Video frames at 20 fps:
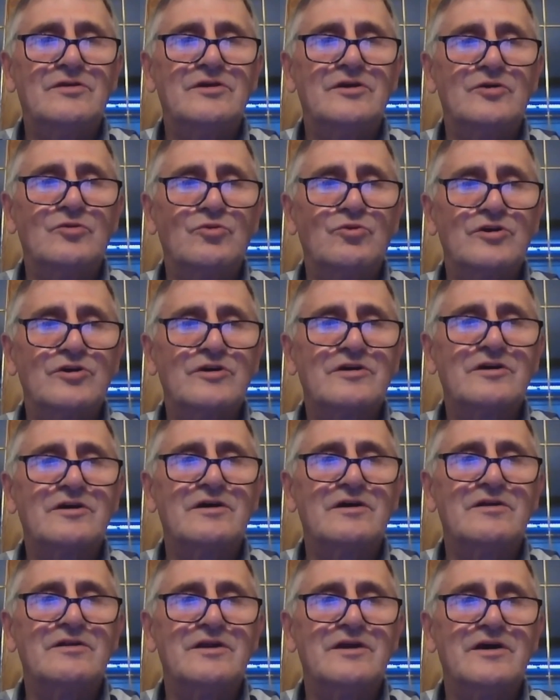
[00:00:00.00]
their
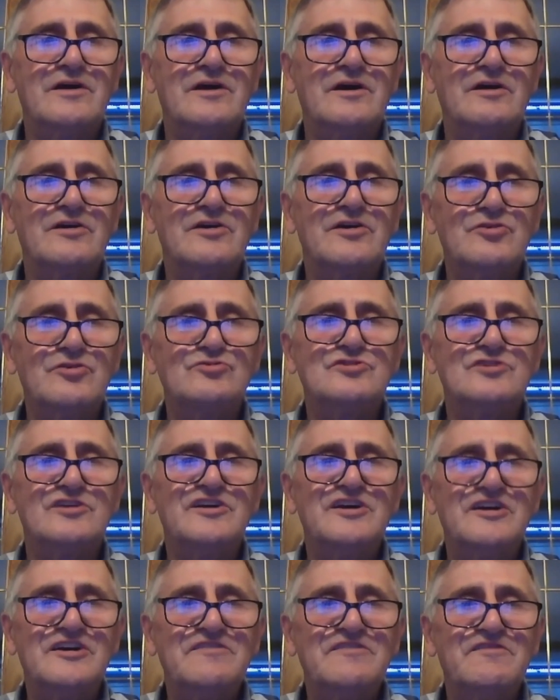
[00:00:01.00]
work. They are
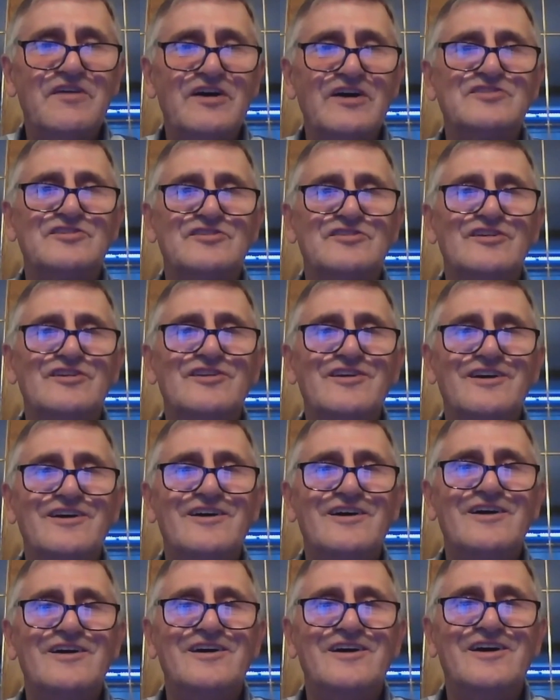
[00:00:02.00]
hugely invested
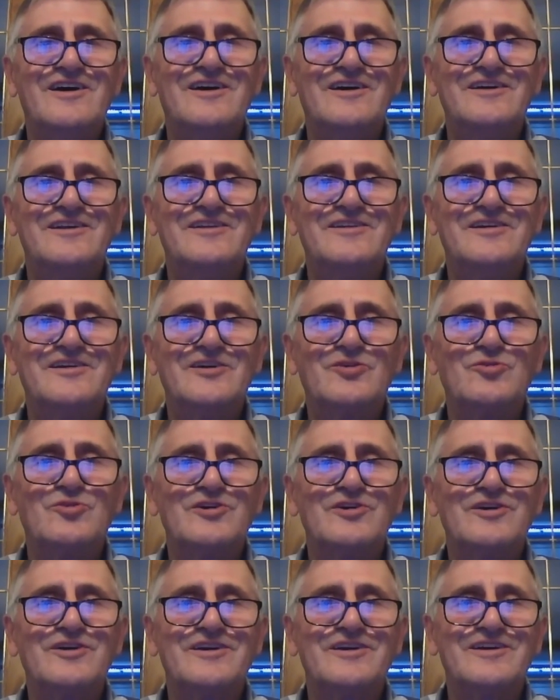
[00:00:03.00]
in their
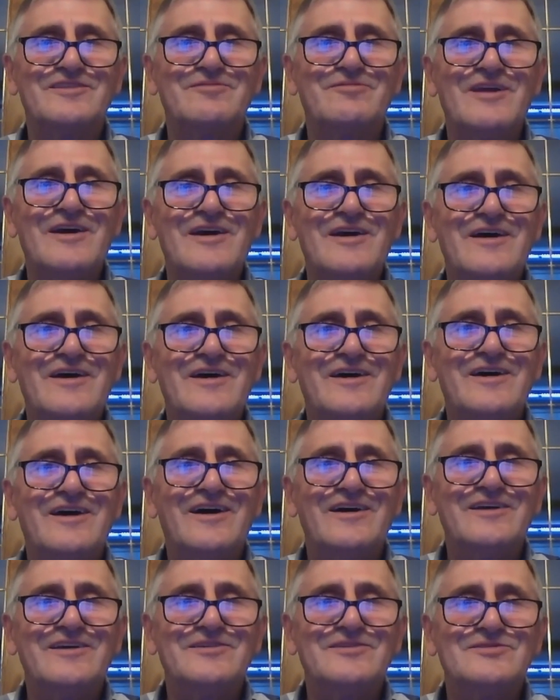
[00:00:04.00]
work.
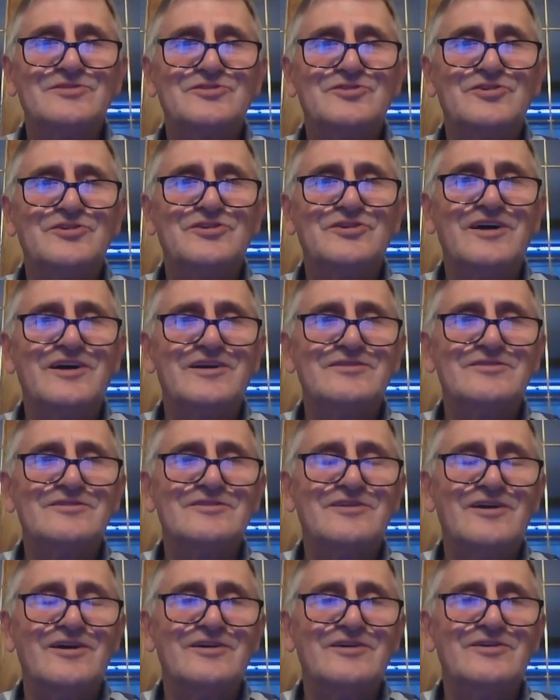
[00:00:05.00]
You know, Judianne will
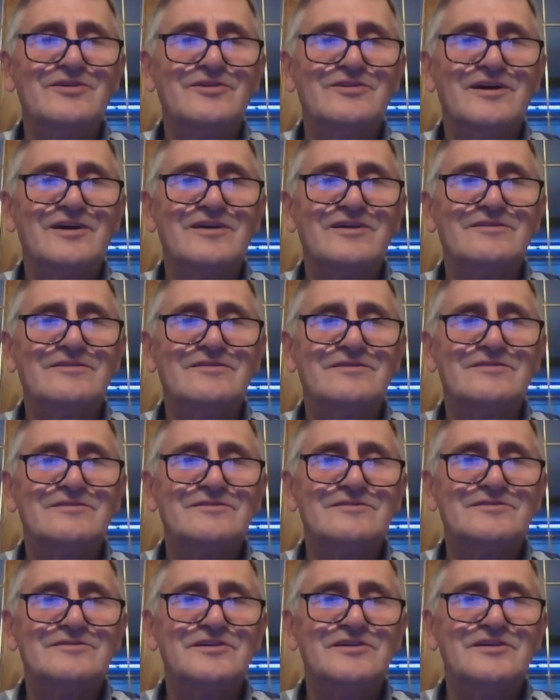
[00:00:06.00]
tell you that
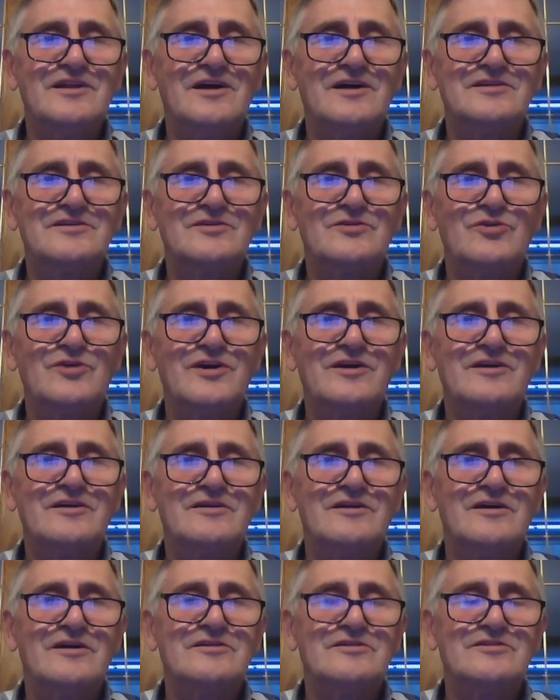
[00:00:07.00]
she lies awake
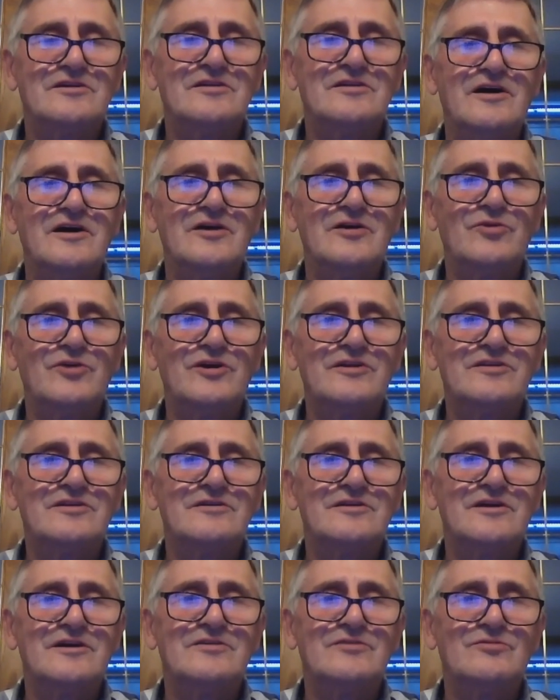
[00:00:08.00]
at night. lie awake
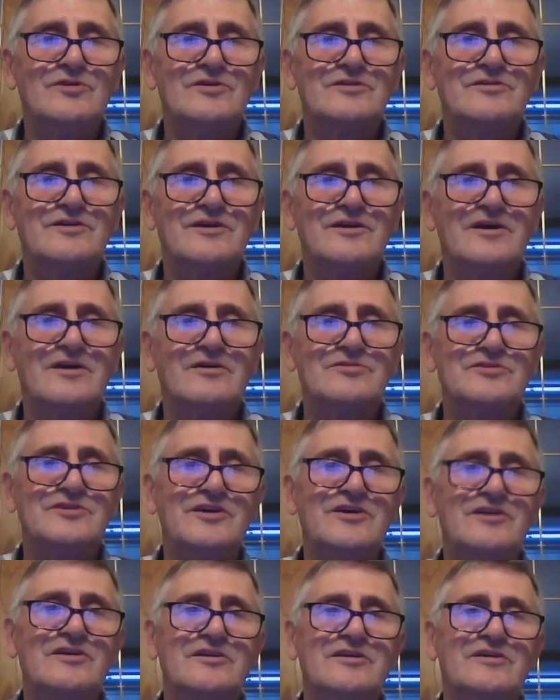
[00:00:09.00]
tonight wondering how
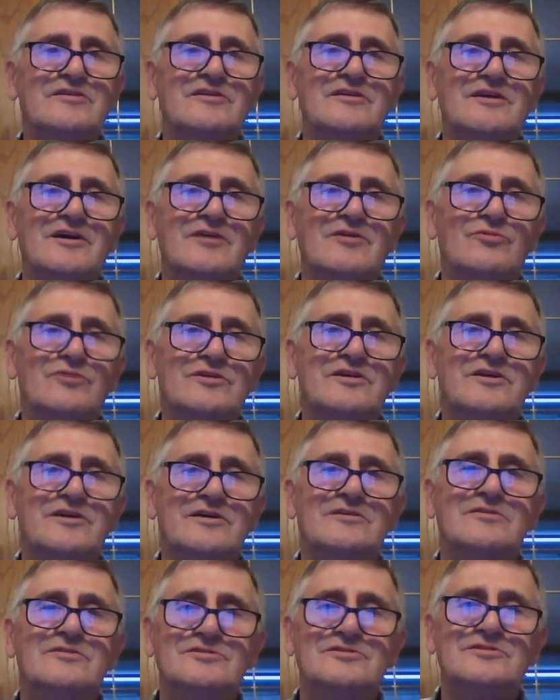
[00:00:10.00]
she could get to that one
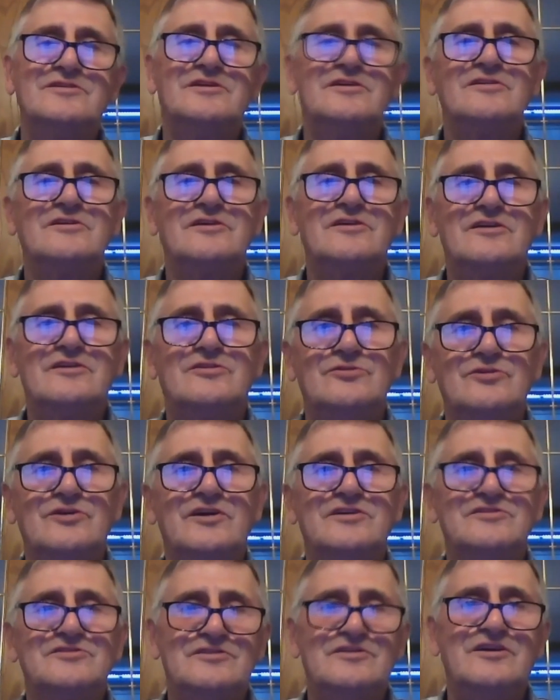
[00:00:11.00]
kid who she didn't get to
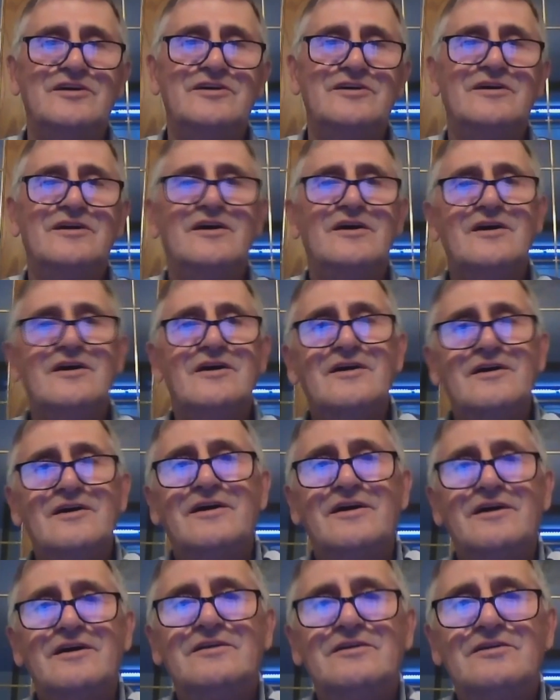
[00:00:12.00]
yesterday.
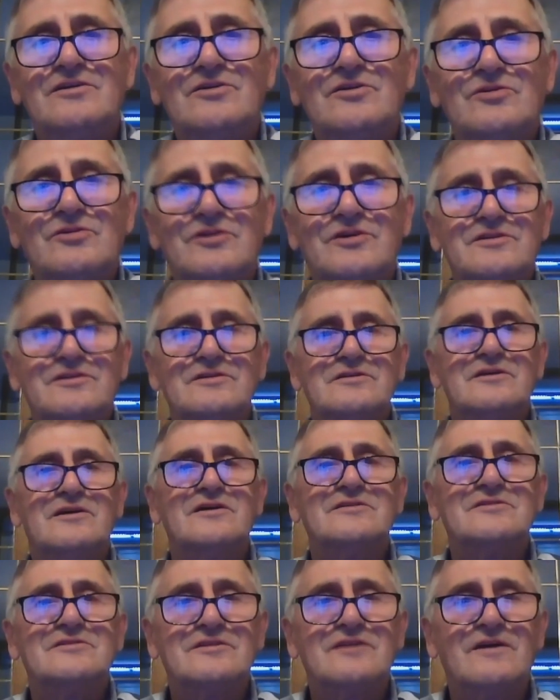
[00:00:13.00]
And, you know,
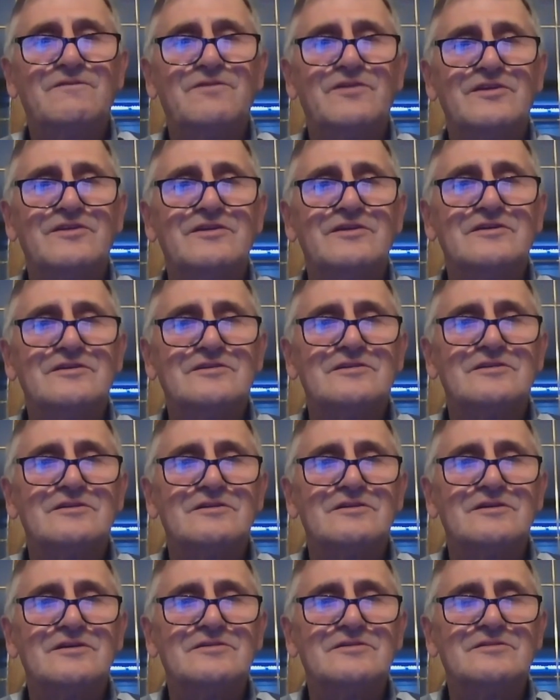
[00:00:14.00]
and stuff like this,
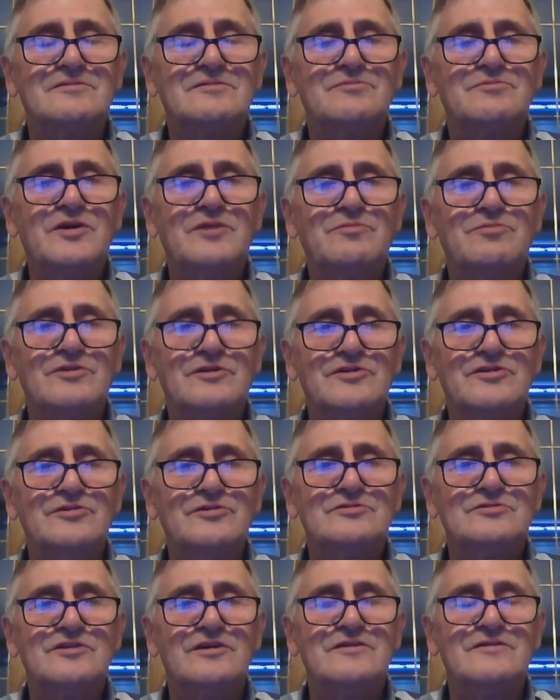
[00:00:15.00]
people are
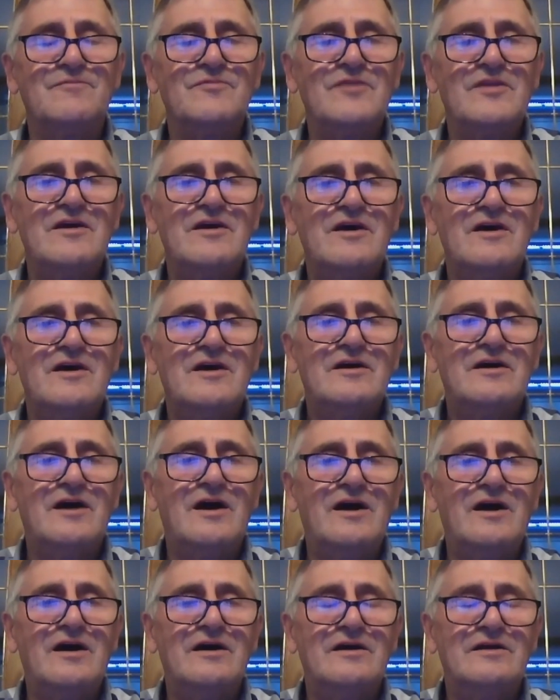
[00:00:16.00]
hugely.
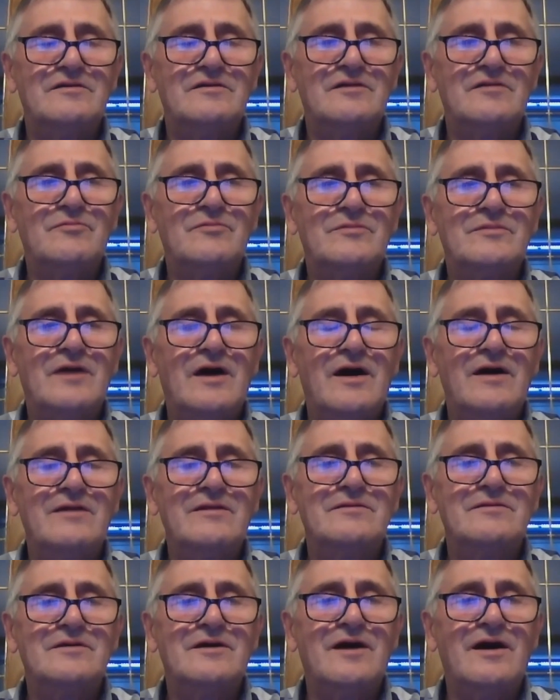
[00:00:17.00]

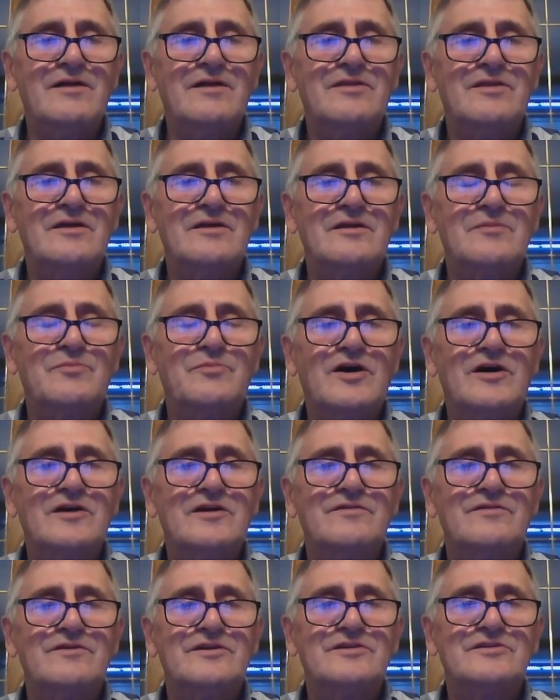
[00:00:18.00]
I think that part
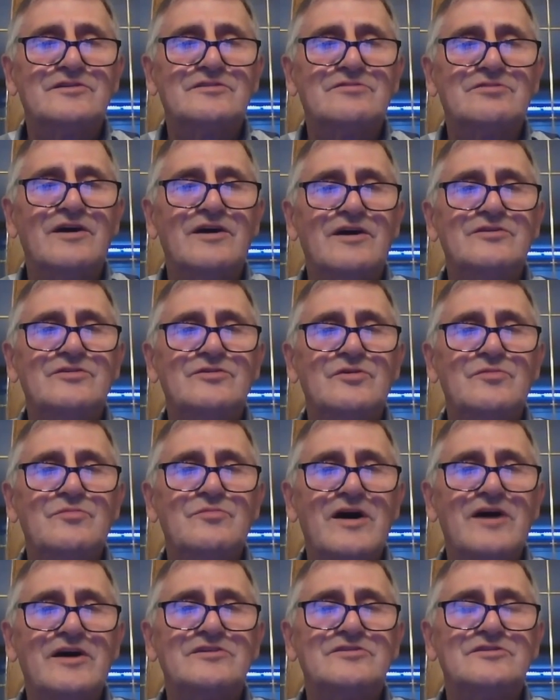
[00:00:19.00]
of it is try to
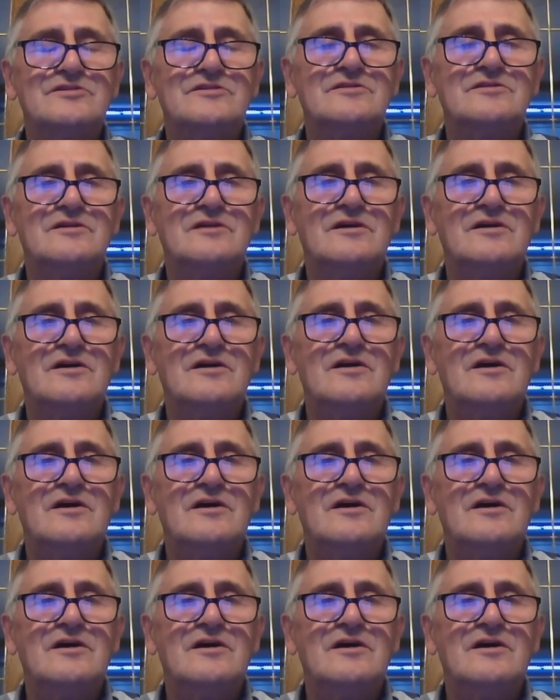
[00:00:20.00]
imagine